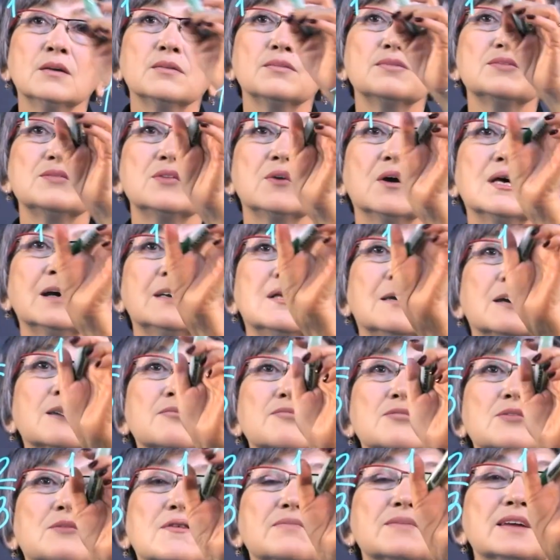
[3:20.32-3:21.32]
So I
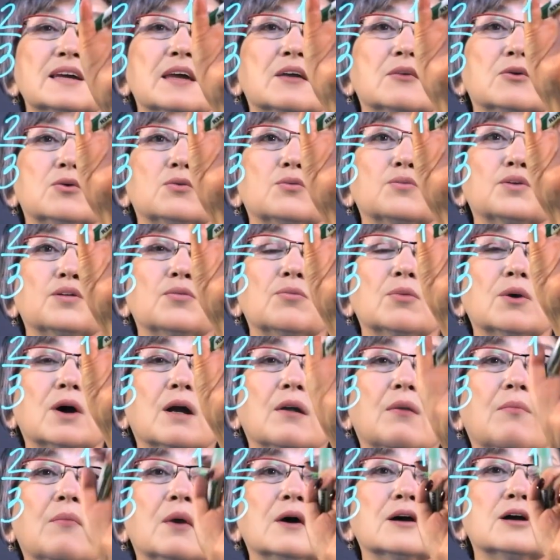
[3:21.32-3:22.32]
have to take only
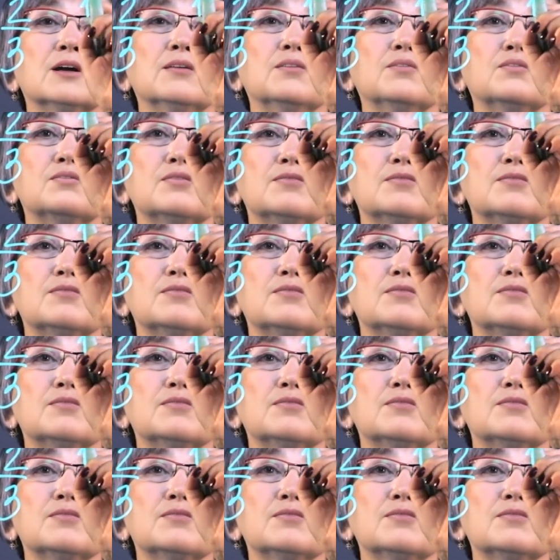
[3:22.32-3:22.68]
1 part.